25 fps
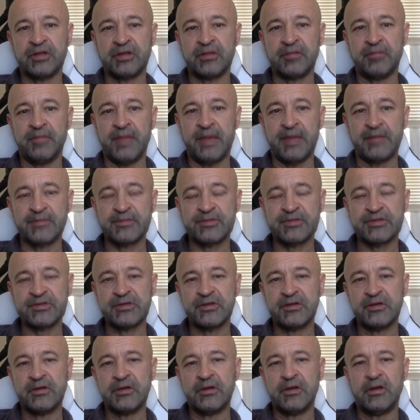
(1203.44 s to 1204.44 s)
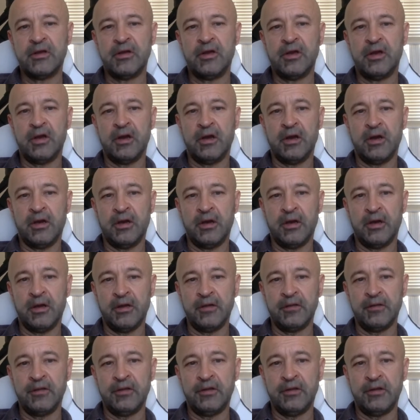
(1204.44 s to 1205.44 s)
that maps
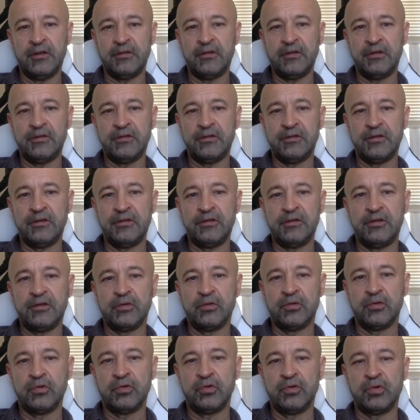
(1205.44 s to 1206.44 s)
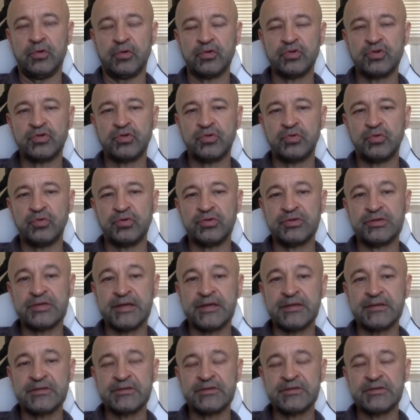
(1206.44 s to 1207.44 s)
uh, the, the, the, the, those two
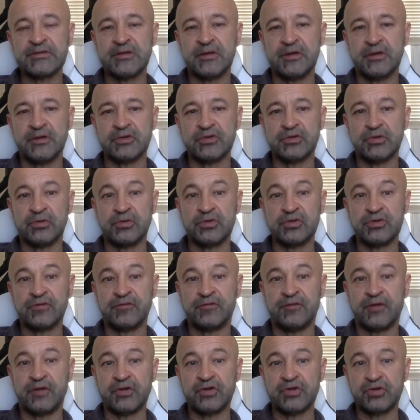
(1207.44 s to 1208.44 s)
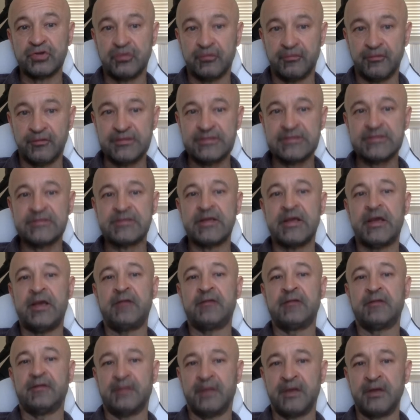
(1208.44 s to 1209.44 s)
sets. Uh, so it's a function of a
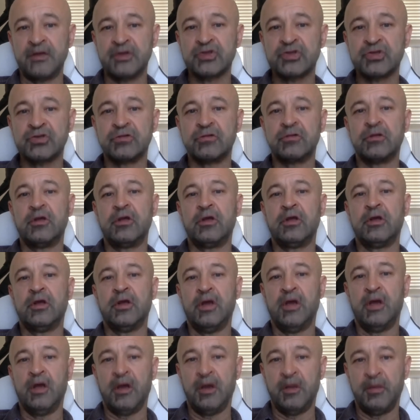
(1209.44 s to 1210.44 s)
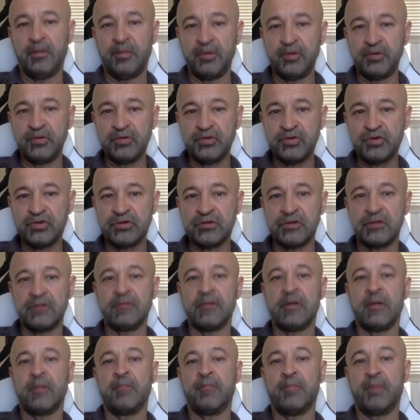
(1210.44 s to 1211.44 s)
state and action uh, producing a
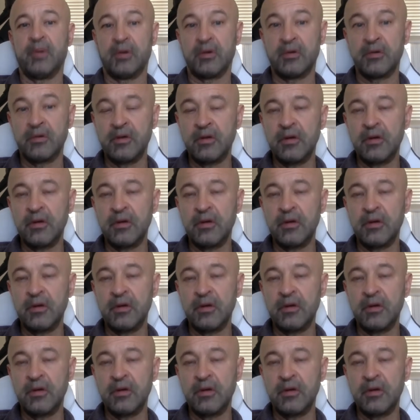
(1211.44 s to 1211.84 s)
number.